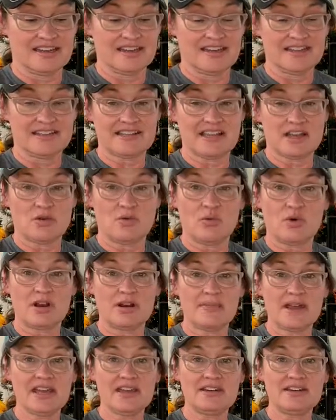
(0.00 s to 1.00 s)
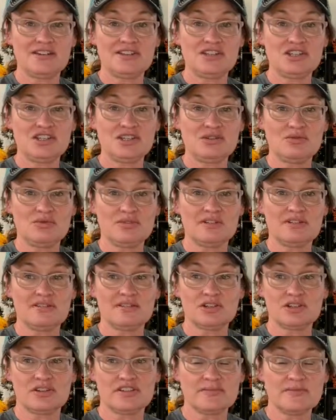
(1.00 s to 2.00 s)
it's like, what am I going to do when
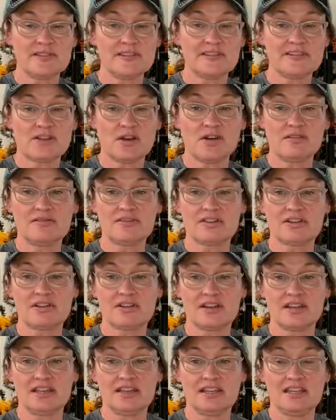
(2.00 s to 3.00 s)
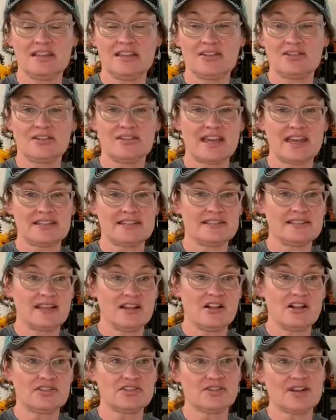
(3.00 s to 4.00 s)
Christmas is over and either that
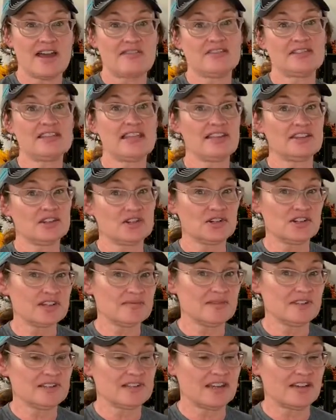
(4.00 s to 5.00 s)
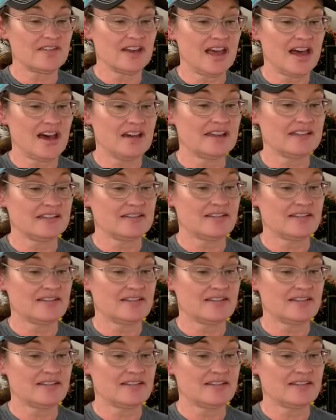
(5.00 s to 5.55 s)
sells or I have to take the Christmas stuff out? I've